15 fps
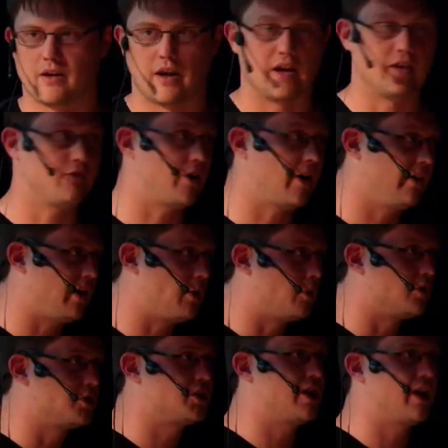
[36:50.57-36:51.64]
And finally, I
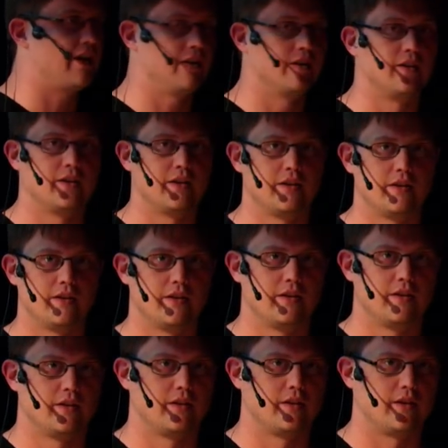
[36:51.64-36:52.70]
will say,
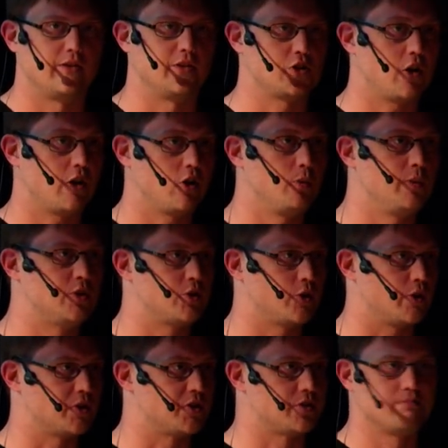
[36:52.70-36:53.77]
if it's not open
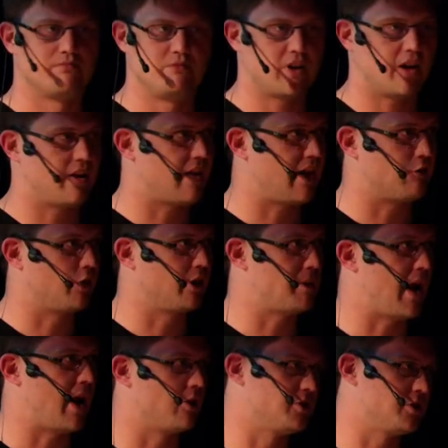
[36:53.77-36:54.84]
source, none of that really
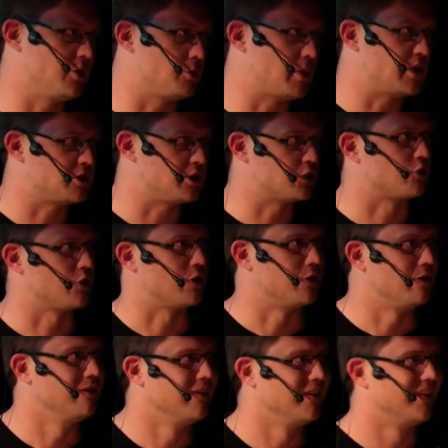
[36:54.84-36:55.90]
matters and you're basically screwed.